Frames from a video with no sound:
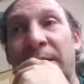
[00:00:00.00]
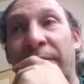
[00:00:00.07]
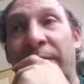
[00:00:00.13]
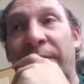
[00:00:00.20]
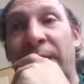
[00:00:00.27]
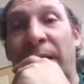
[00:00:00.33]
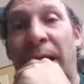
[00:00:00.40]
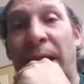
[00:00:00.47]
if
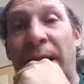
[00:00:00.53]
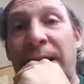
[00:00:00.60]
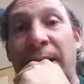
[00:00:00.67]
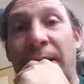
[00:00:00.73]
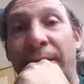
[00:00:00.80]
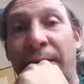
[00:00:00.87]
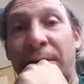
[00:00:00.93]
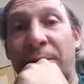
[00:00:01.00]

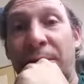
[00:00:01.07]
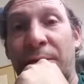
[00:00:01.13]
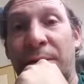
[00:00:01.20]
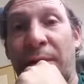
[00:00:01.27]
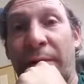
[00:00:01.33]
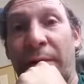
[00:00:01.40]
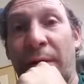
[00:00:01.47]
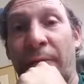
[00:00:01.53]
any features
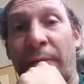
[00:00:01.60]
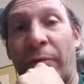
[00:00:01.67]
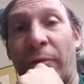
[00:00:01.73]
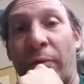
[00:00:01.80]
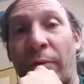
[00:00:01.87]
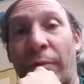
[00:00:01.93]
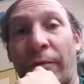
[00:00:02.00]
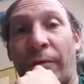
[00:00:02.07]
ever come
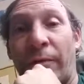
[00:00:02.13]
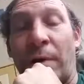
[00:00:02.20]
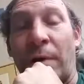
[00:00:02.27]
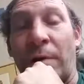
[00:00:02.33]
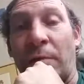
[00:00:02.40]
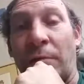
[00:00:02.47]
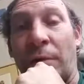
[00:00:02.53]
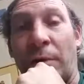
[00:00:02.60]
forward for
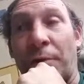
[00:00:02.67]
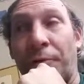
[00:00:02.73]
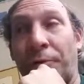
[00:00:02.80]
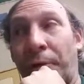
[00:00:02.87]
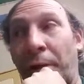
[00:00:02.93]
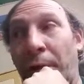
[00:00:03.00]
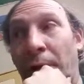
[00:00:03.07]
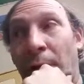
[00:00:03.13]
Unlawful
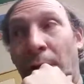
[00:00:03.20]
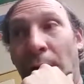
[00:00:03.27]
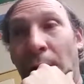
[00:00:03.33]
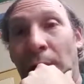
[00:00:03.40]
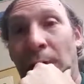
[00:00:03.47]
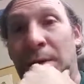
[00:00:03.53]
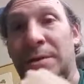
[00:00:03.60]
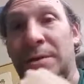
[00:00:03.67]
Entry,
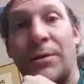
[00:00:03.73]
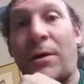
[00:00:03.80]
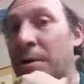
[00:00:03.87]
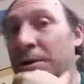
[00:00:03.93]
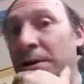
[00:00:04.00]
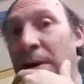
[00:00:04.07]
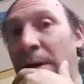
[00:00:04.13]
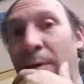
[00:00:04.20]
because there
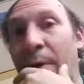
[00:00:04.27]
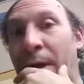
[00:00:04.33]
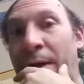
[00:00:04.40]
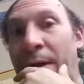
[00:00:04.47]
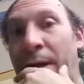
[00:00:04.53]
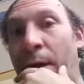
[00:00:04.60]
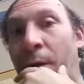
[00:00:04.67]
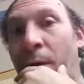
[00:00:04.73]
aren't any right
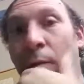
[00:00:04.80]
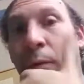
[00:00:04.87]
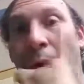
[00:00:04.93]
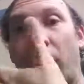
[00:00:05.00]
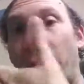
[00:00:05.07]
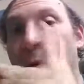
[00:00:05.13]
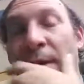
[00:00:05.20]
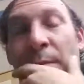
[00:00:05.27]
now.
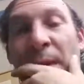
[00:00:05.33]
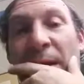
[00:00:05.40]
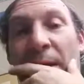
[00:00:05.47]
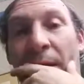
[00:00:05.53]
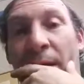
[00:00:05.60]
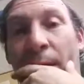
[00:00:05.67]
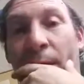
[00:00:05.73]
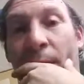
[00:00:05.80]
Why would they make
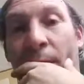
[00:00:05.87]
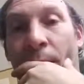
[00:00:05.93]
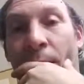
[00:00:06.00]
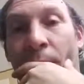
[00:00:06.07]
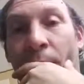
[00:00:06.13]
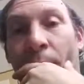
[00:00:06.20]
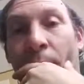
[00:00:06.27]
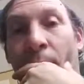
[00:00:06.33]
any?
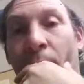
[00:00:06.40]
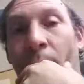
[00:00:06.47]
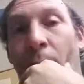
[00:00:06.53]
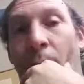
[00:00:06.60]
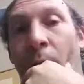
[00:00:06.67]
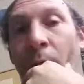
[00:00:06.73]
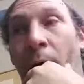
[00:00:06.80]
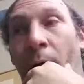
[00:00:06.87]

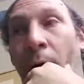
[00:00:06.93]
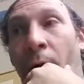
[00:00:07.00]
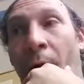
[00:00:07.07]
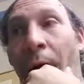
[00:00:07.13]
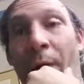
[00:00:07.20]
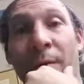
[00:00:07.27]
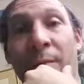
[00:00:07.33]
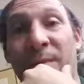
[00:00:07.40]

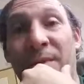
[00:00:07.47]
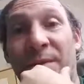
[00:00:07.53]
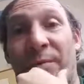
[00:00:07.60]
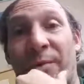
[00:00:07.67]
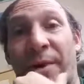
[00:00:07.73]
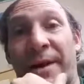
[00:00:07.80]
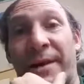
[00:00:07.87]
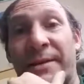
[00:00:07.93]
I would be
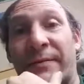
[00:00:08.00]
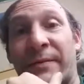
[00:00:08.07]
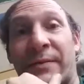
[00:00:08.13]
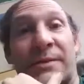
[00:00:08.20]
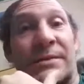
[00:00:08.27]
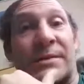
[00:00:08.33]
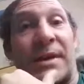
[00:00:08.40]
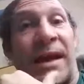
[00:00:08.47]
surprised if
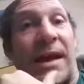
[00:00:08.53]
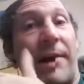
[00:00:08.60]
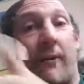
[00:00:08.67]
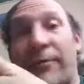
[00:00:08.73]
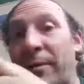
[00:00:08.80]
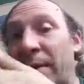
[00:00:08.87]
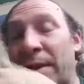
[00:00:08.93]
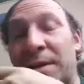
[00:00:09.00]
there's
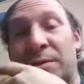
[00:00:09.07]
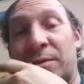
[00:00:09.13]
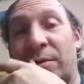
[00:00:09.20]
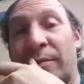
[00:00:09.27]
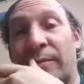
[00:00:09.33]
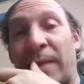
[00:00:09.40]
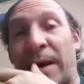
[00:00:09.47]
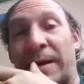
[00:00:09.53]
ever any
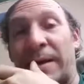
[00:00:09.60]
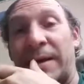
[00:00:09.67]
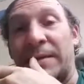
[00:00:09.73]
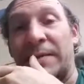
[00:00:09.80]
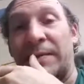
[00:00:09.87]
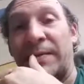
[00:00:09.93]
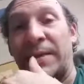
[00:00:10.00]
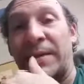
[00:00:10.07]
sort of My
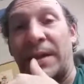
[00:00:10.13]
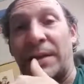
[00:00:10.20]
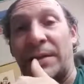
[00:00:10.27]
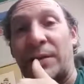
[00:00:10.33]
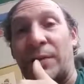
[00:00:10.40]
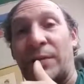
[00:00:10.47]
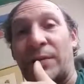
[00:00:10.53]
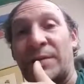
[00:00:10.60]
Cousin Vinny
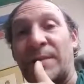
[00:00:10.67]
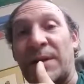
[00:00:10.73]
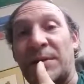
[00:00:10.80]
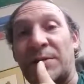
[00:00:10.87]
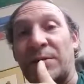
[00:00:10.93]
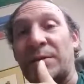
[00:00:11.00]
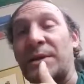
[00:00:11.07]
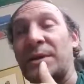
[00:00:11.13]
new
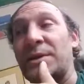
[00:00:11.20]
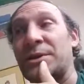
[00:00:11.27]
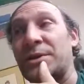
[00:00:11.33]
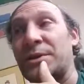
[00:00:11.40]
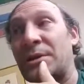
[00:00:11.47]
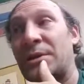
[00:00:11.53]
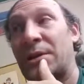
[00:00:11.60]
special edition.